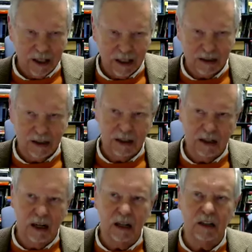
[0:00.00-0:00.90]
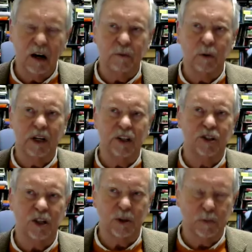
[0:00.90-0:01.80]
a government
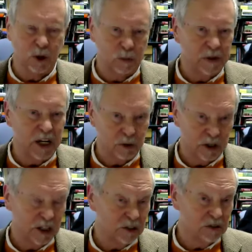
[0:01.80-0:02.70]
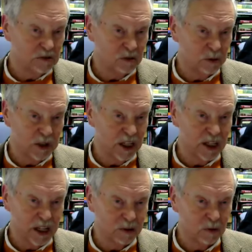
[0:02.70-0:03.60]
is just pure patronage would be
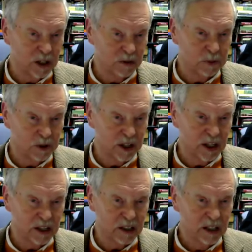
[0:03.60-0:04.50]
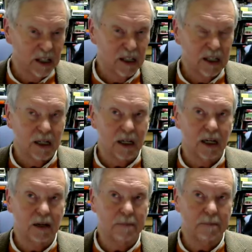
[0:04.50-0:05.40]
another way of putting it.
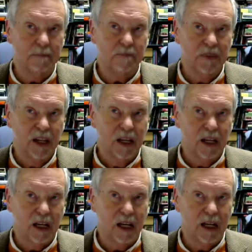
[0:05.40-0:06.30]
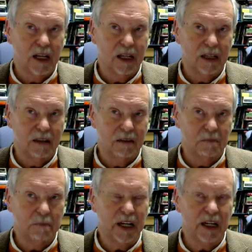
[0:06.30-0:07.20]
Um,
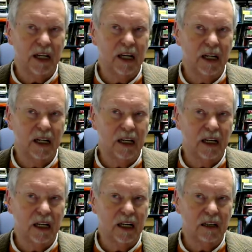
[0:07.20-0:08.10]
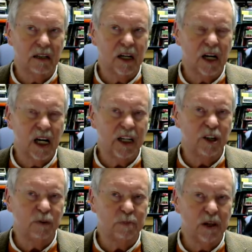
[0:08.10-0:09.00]
but in a
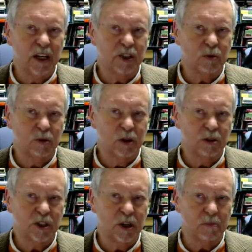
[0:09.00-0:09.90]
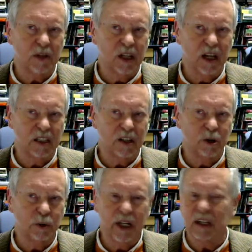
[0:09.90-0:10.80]
kind of place where something like the
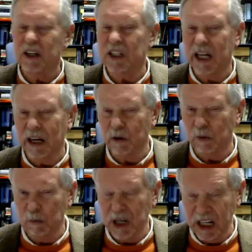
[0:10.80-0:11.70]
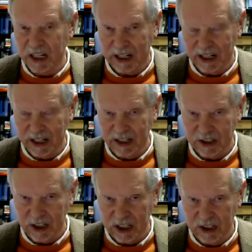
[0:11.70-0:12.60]
New England town meeting
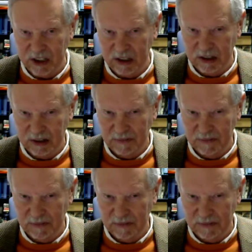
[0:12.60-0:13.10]
exists,